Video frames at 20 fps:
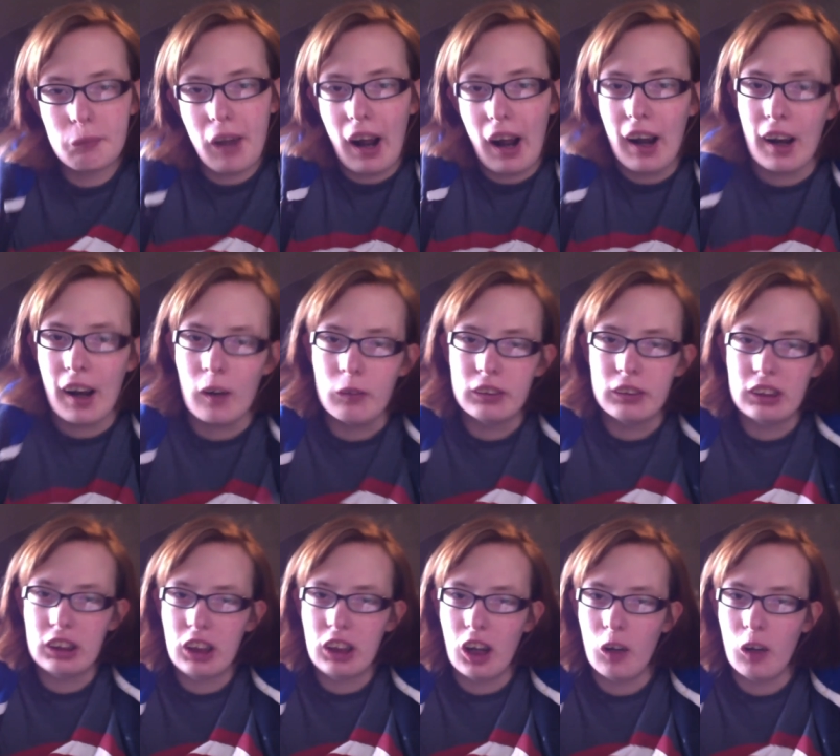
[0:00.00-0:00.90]
How's it
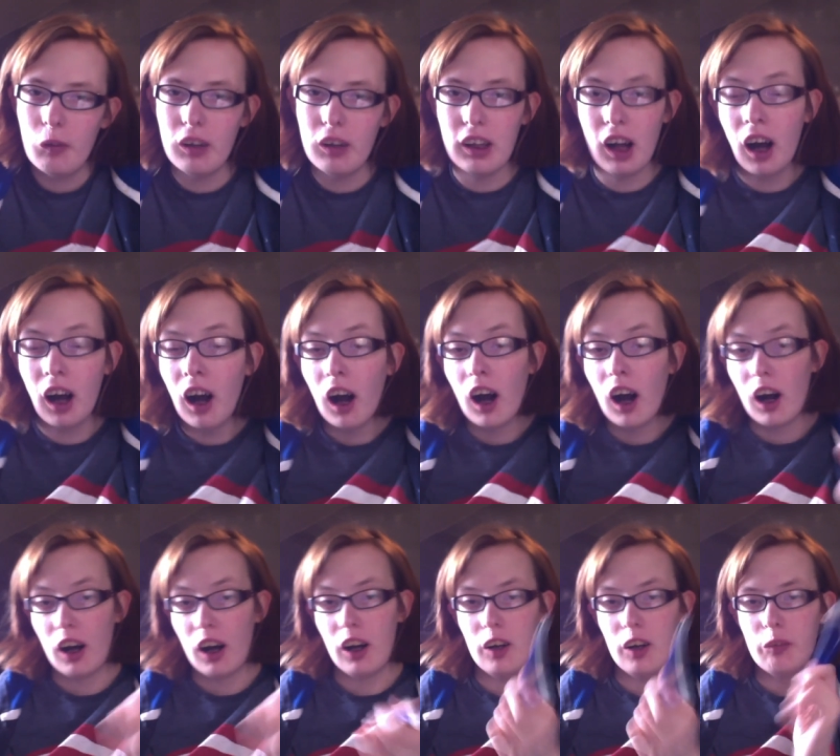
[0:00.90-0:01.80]
going?
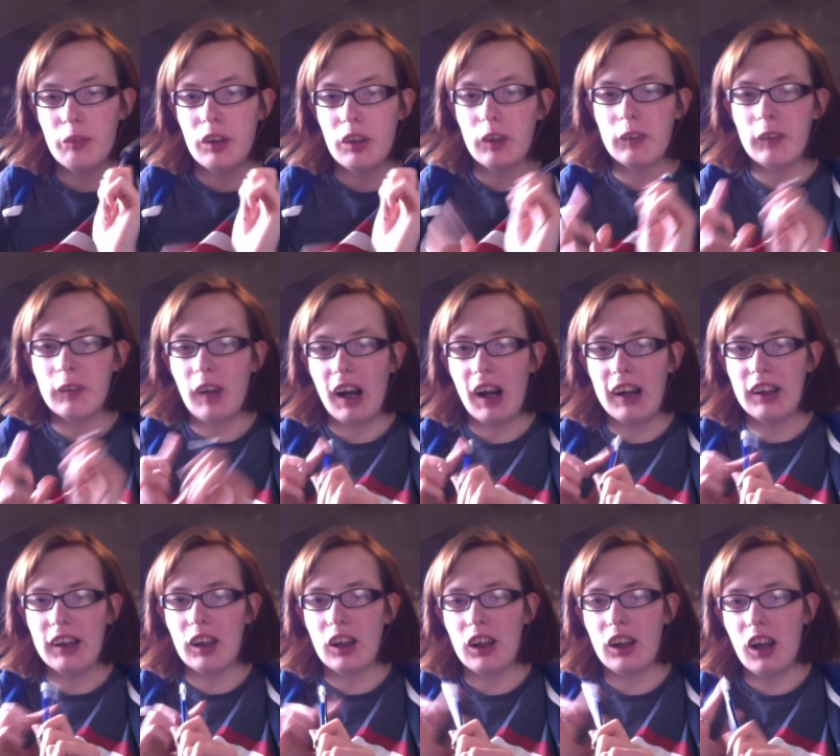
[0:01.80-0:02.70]
Hope you all had
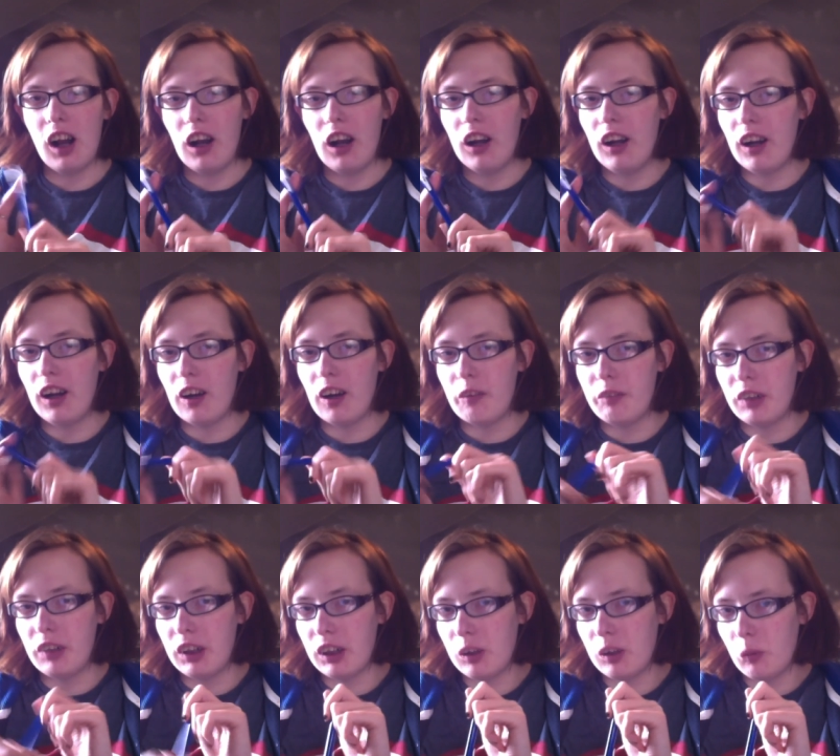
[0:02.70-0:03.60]
a
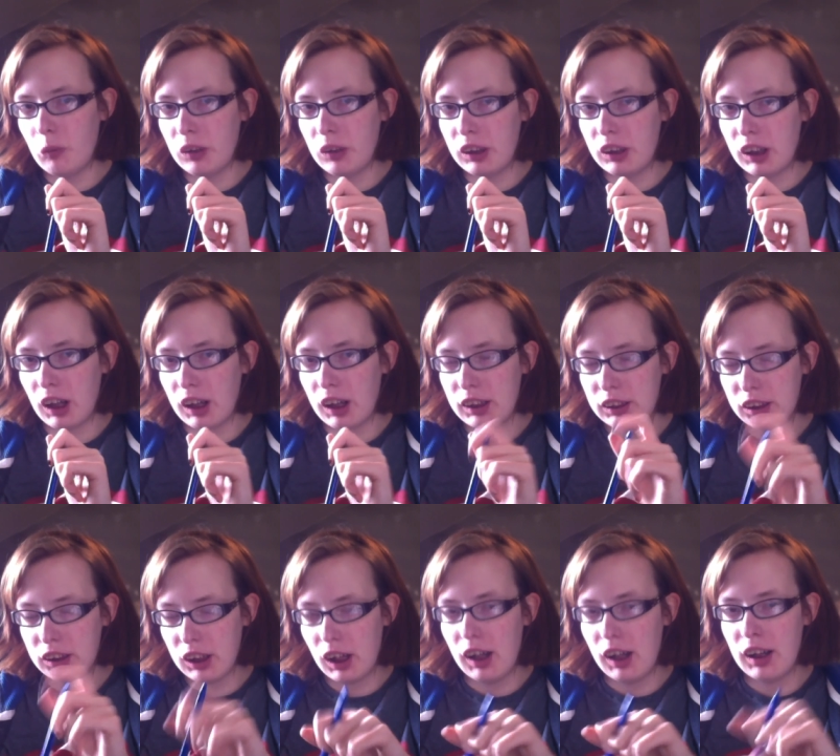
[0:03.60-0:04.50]
lovely weekend
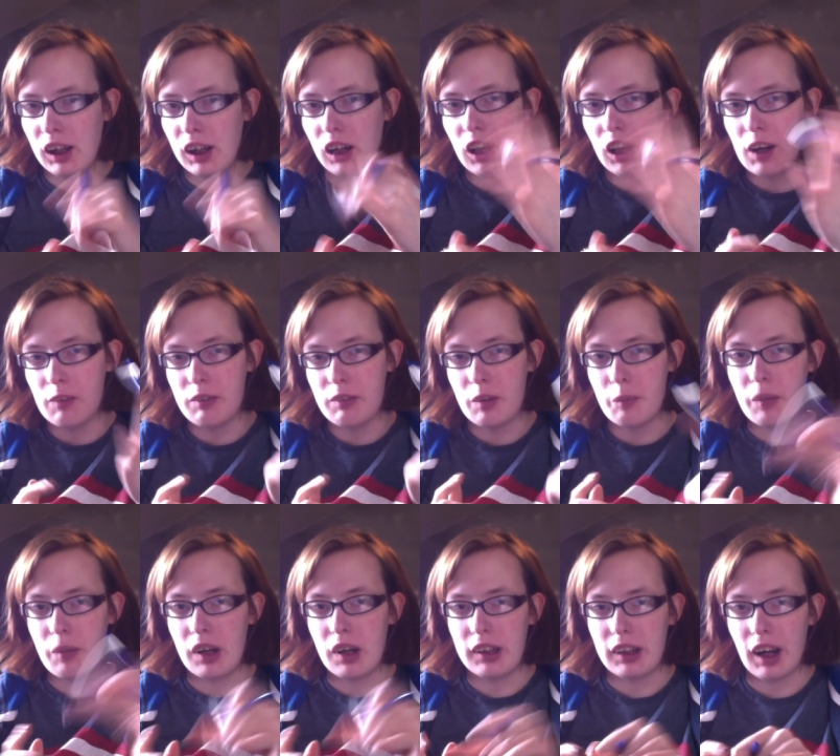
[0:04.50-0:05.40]
and a lovely
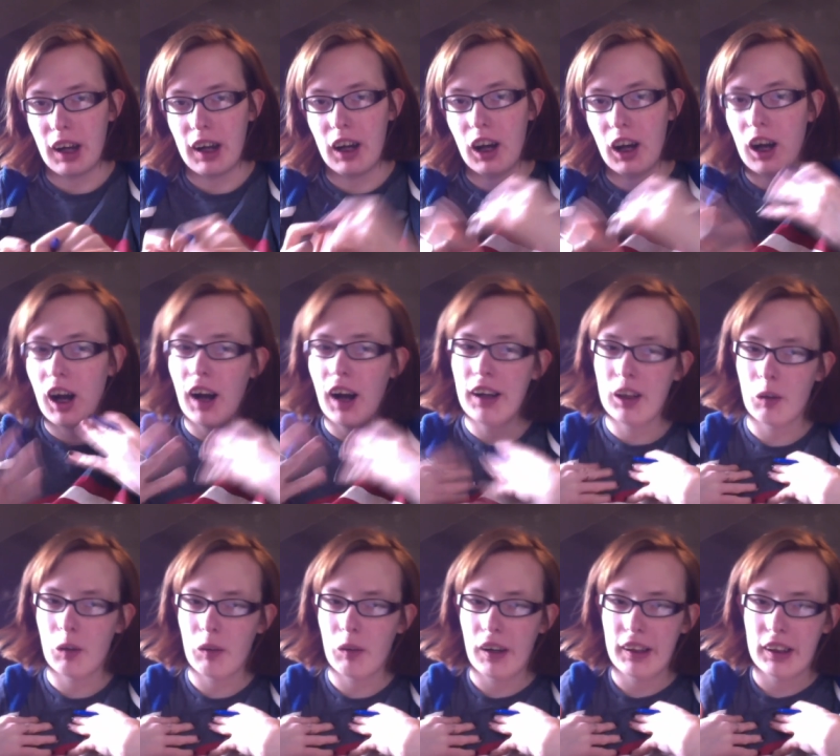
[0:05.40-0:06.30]
Monday. I
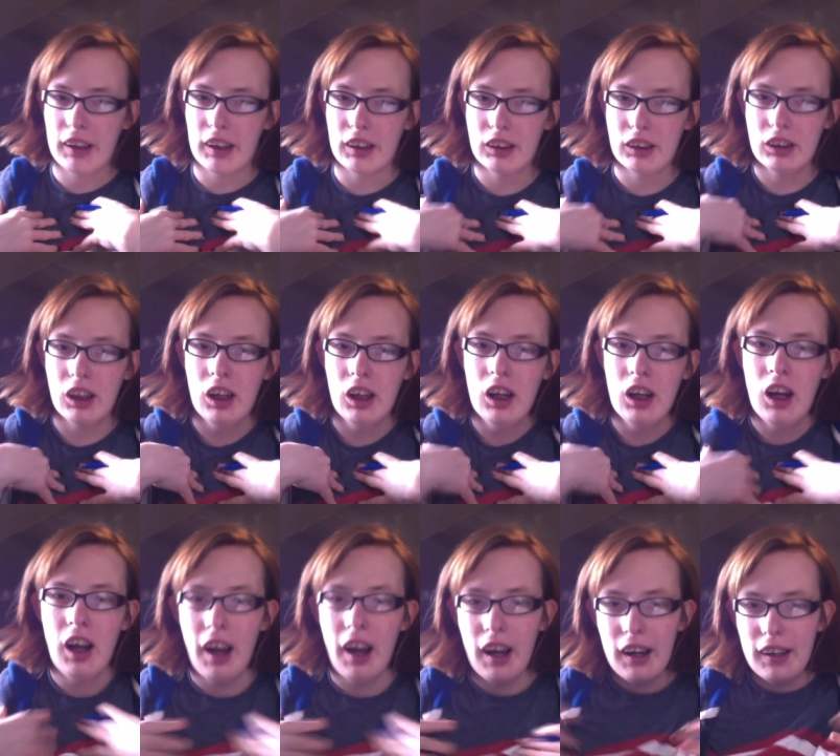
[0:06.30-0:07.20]
know I did.
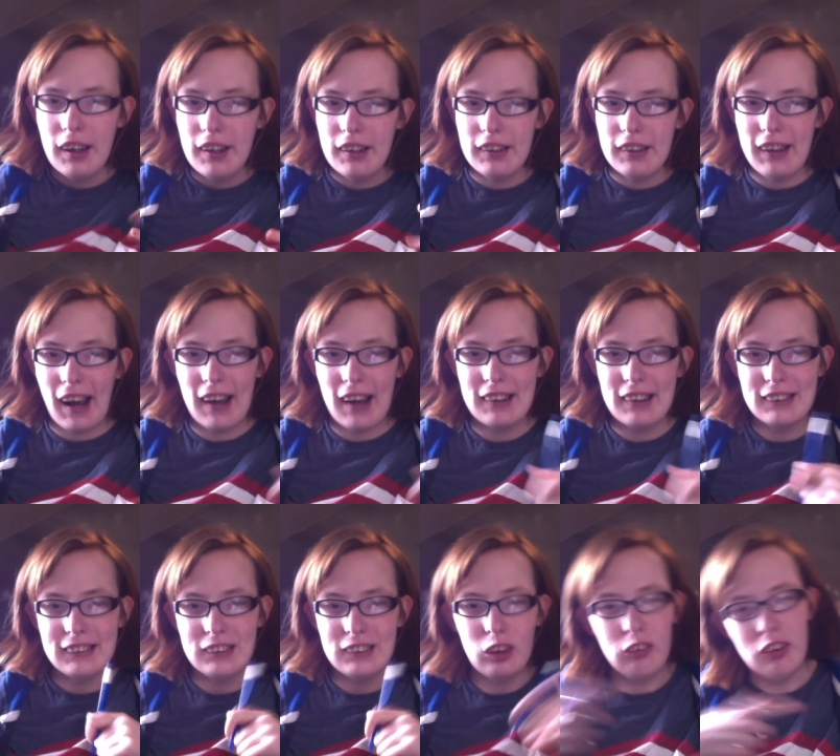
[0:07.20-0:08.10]
Yeah,
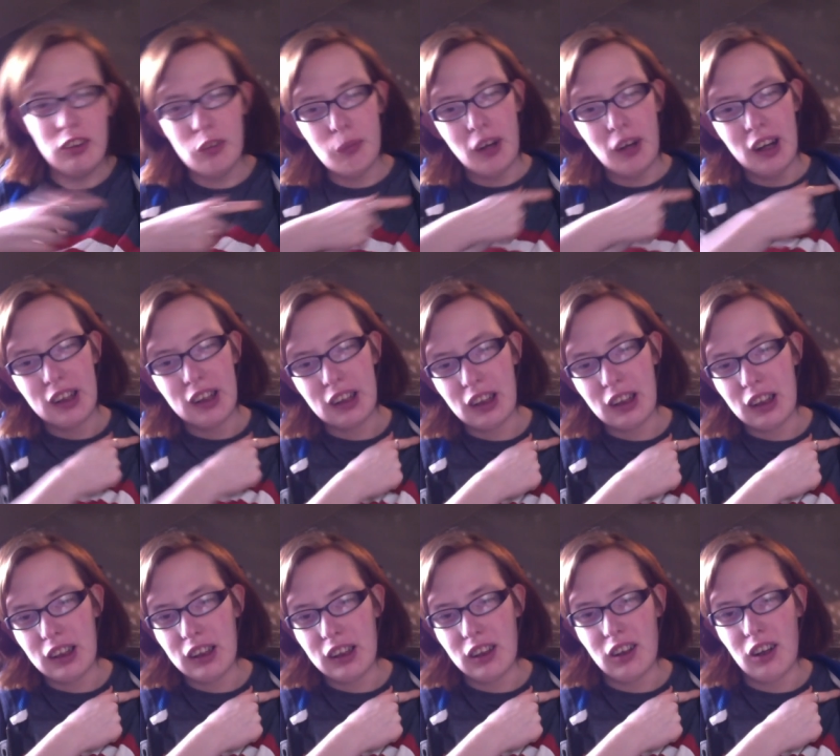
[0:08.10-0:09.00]
sorry about the
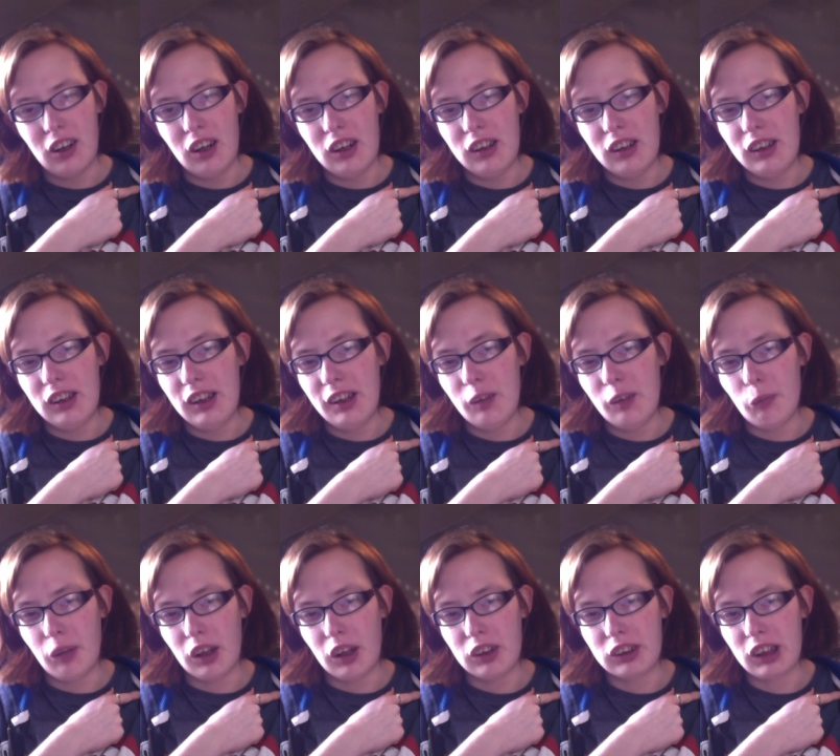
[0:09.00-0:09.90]
little
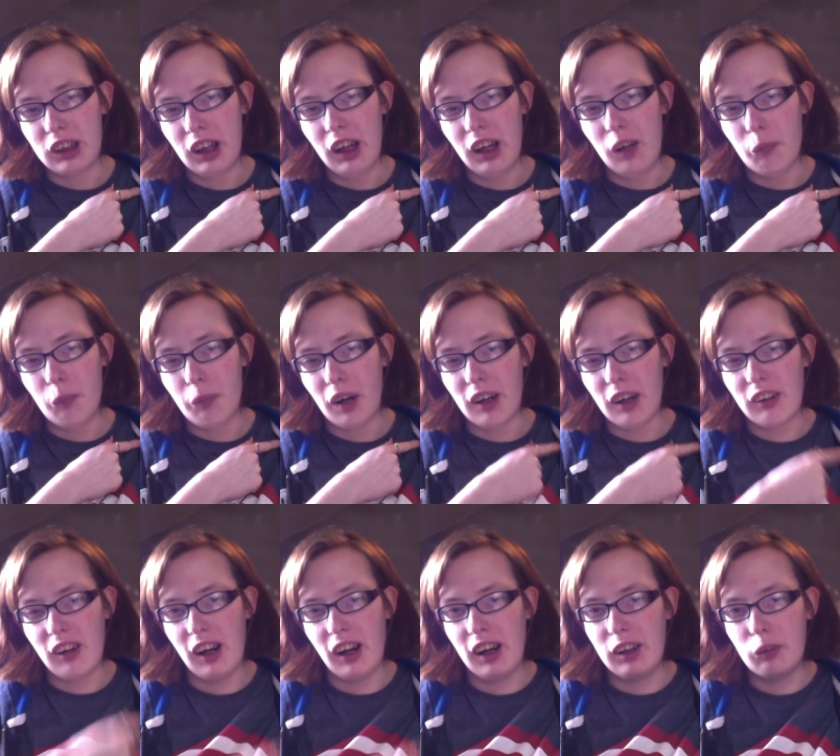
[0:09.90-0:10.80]
basket in the
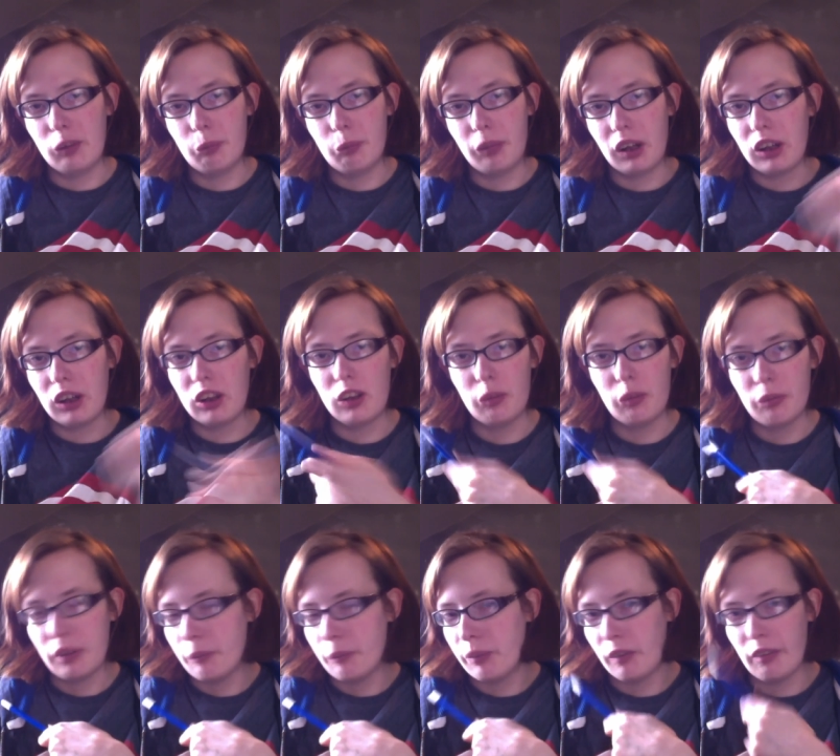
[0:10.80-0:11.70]
background, but I couldn't
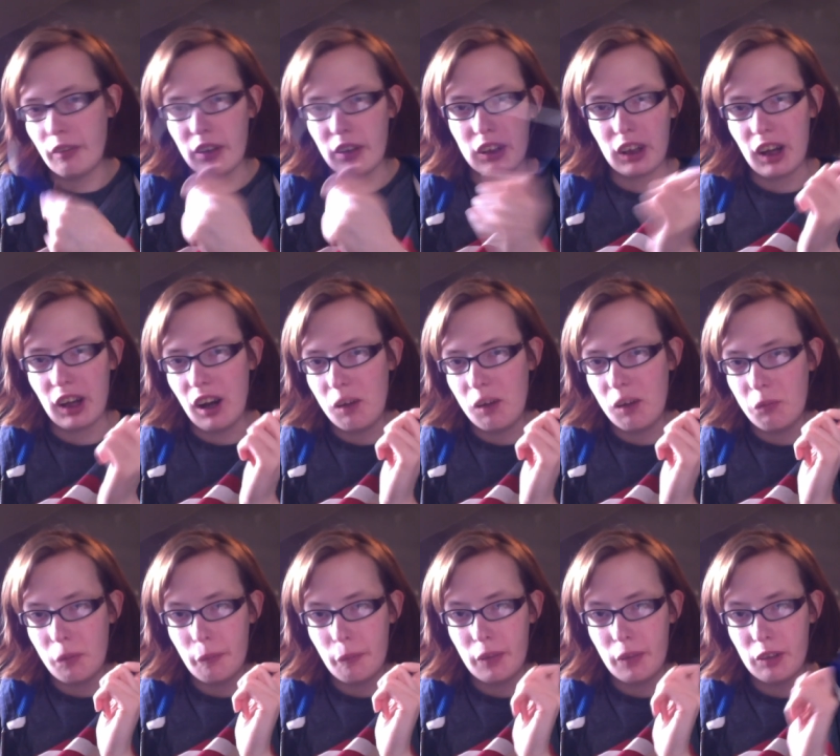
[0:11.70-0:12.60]
be bothered to get up
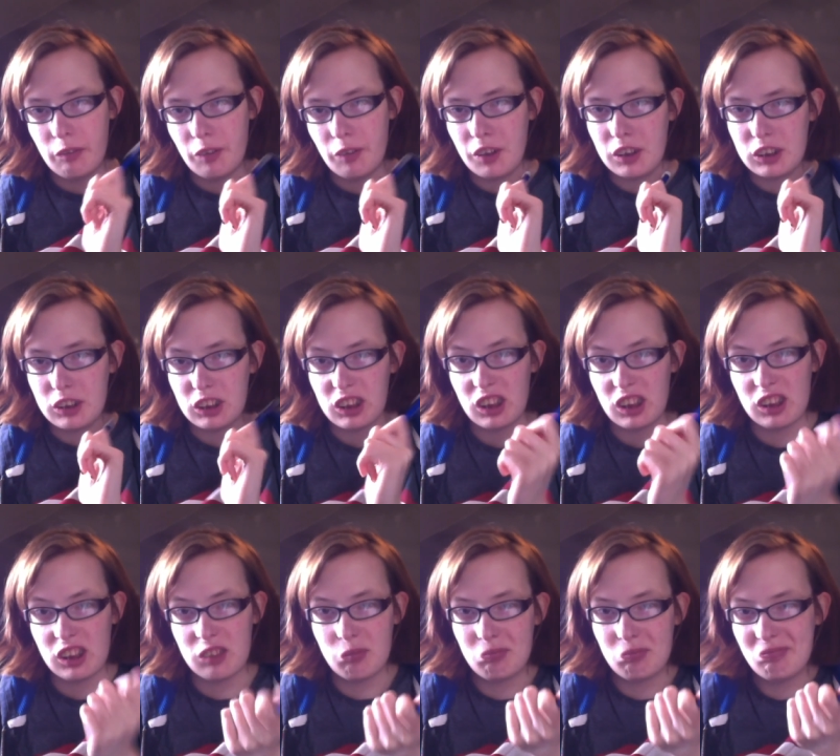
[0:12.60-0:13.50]
and move it,
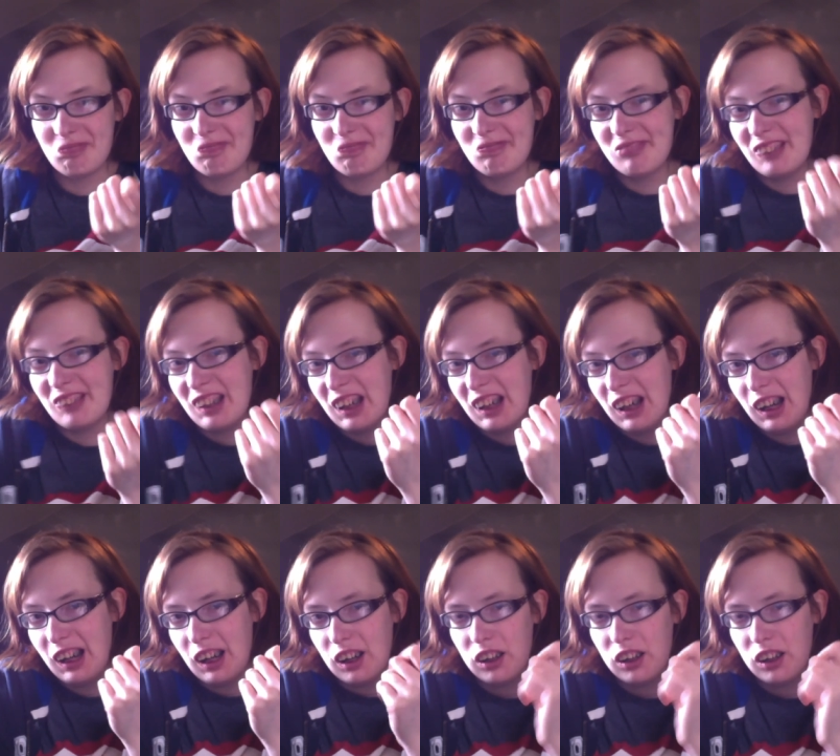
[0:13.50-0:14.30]
so yeah.